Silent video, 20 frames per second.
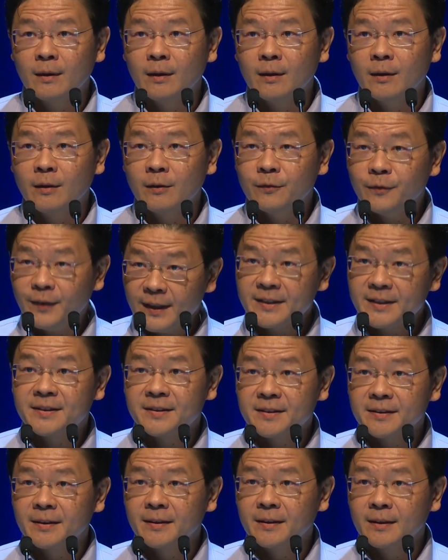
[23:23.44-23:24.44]

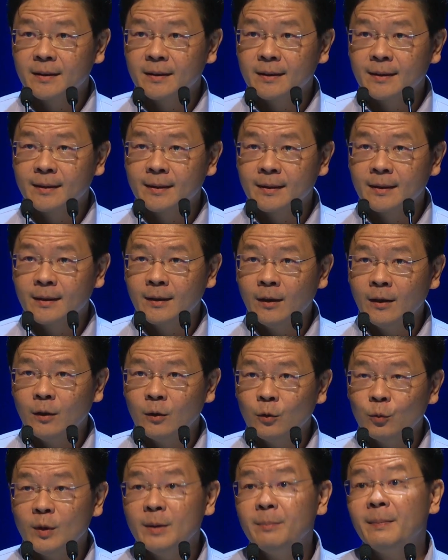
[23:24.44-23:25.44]
First,
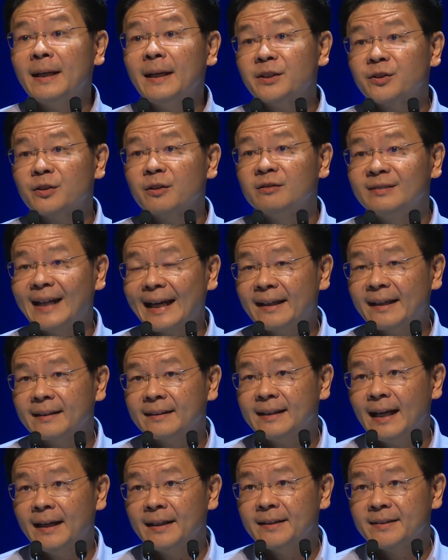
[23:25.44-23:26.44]
we must
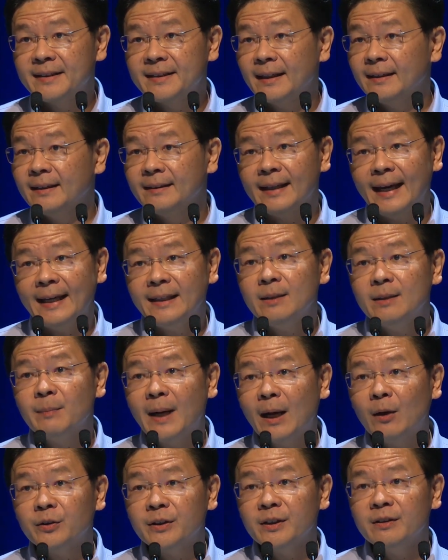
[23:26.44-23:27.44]
recognize that in any
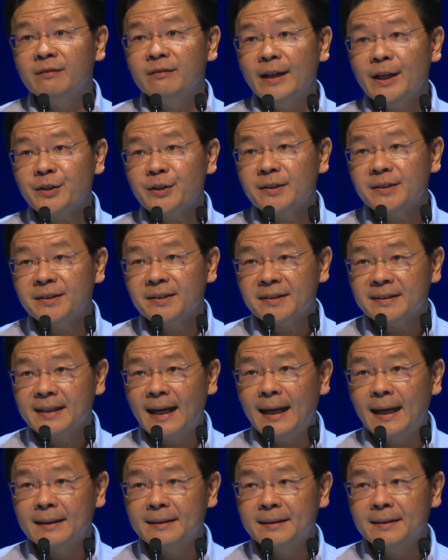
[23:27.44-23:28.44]
multiracial
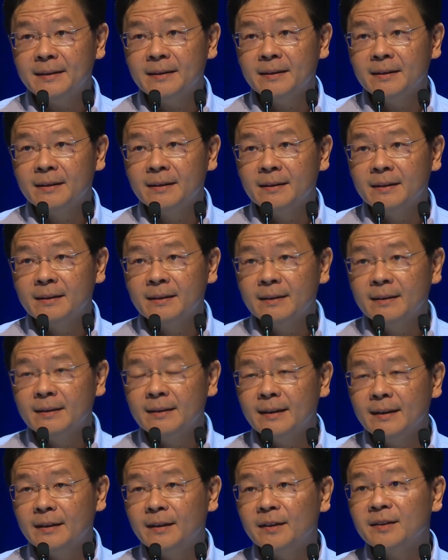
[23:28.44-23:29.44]
society,
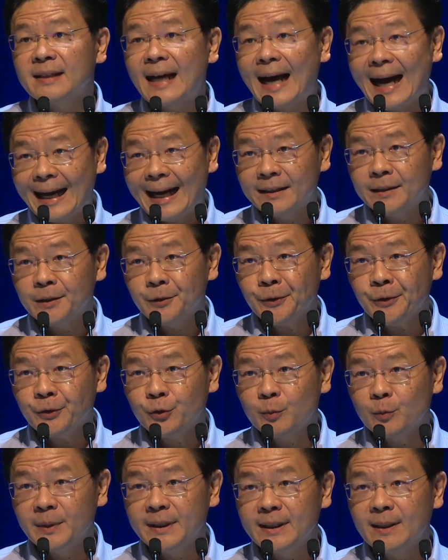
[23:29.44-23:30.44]
it is harder to
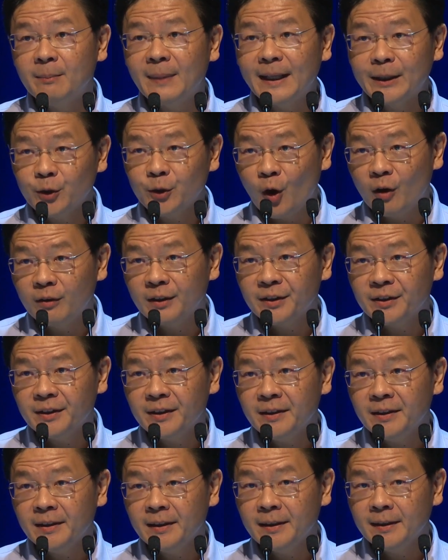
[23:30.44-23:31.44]
be a
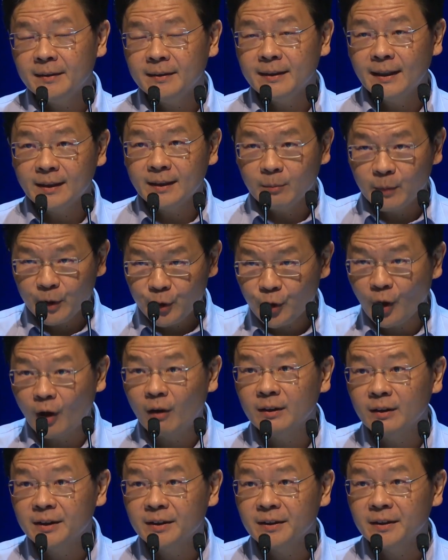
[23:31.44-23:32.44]
minority than a
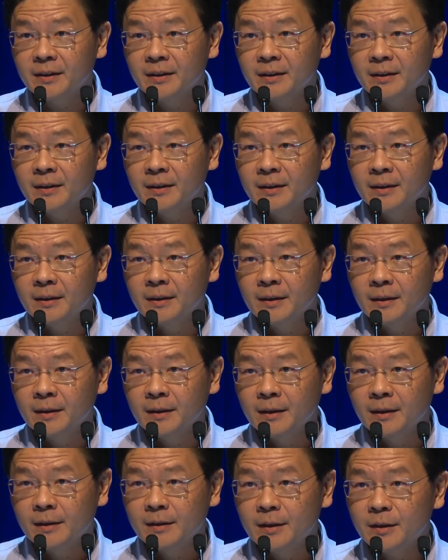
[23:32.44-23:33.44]
majority.
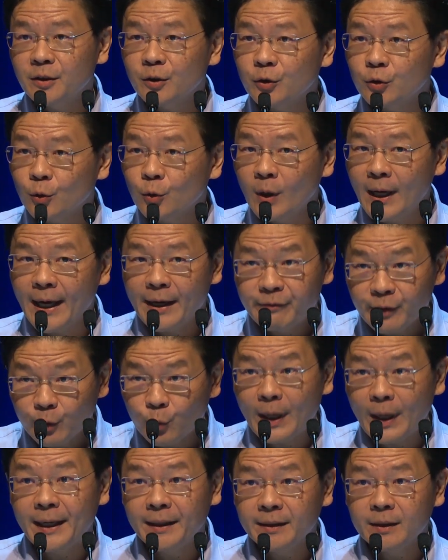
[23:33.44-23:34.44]
This is so
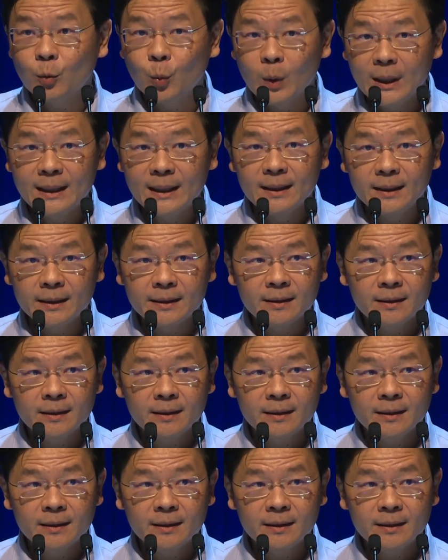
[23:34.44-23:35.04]
everywhere in the world.